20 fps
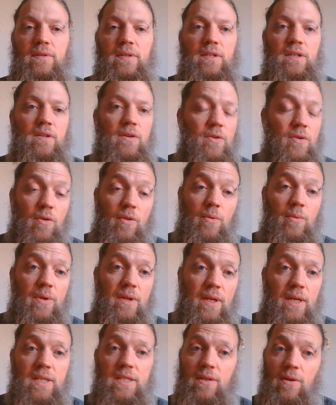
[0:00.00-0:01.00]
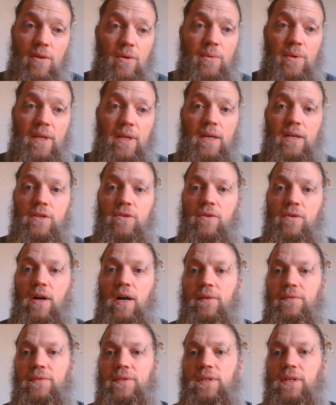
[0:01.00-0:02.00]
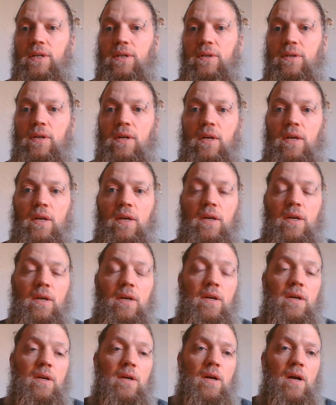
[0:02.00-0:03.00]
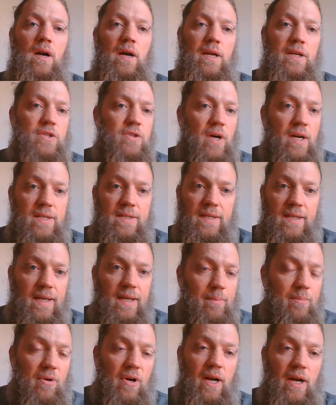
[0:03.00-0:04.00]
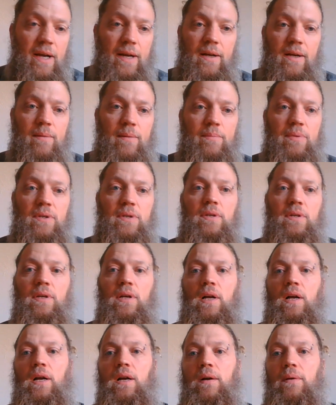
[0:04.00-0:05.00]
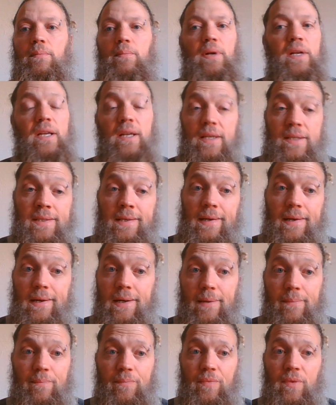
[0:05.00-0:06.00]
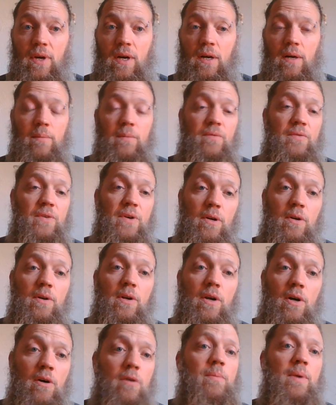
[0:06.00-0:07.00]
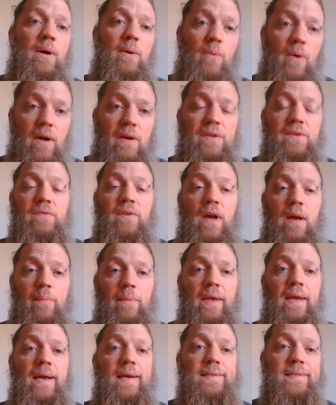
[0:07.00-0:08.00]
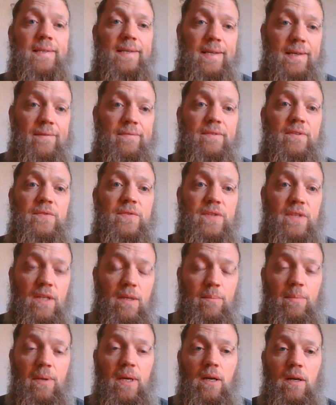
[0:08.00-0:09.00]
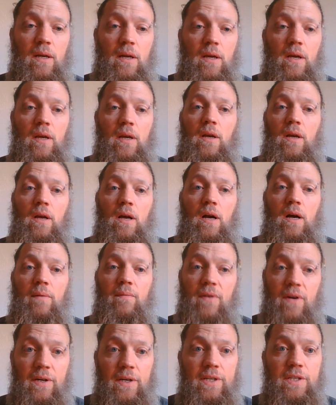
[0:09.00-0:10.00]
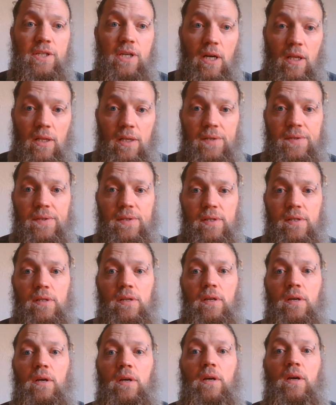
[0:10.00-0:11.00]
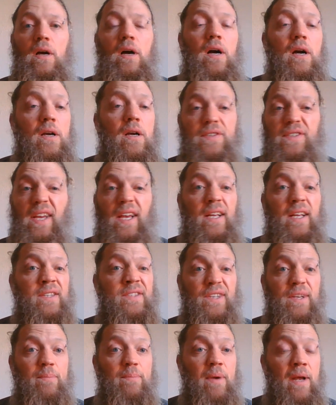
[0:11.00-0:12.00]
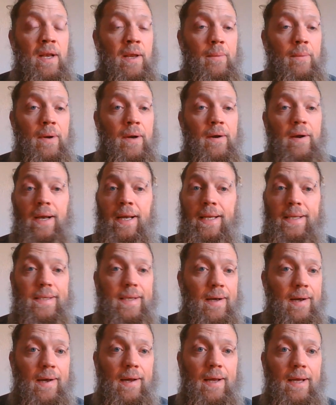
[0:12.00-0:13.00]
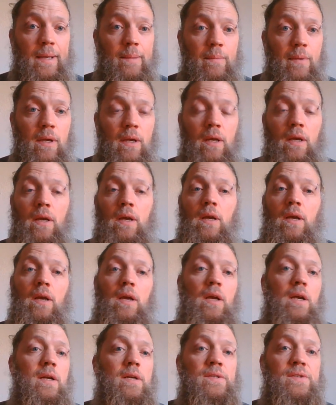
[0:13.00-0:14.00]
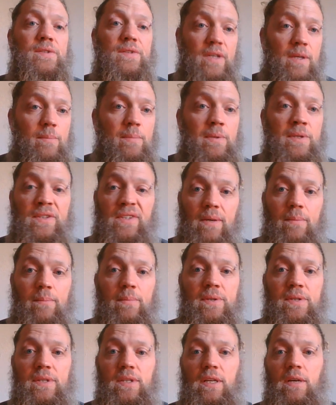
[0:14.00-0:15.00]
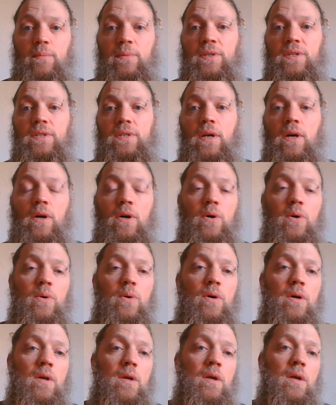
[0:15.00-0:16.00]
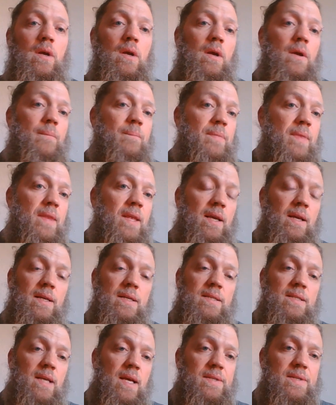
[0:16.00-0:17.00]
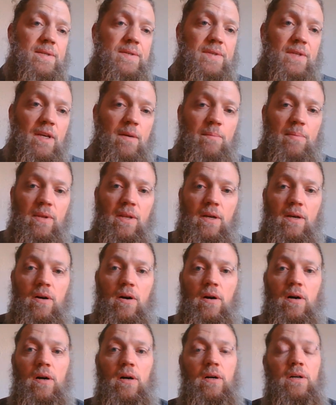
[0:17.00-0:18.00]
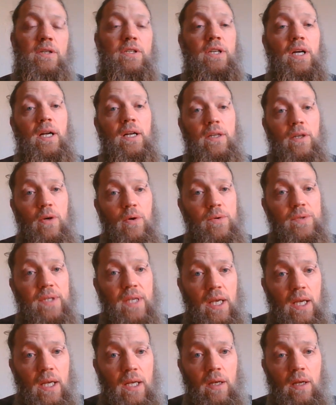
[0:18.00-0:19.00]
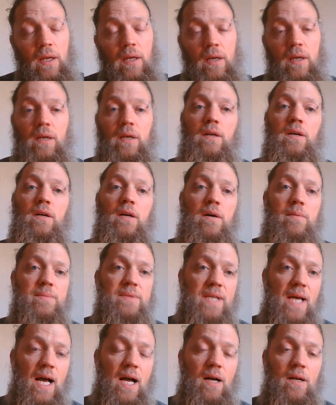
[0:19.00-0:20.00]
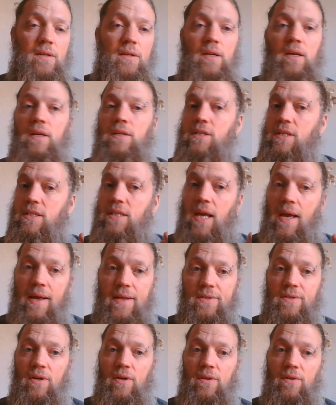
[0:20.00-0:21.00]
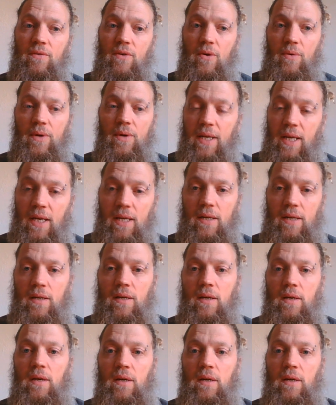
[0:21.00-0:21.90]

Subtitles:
And you're the only one, he's the only one that can drive. So he tries to get Brian up, but he doesn't get up. If you don't know, my wife's family has a gift of sleeping. I'm very jealous because they can sleep anywhere, anytime. And can sleep and sleep and sleep. And so he stays asleep in the car. John goes in, comes out, and just heads on the road again.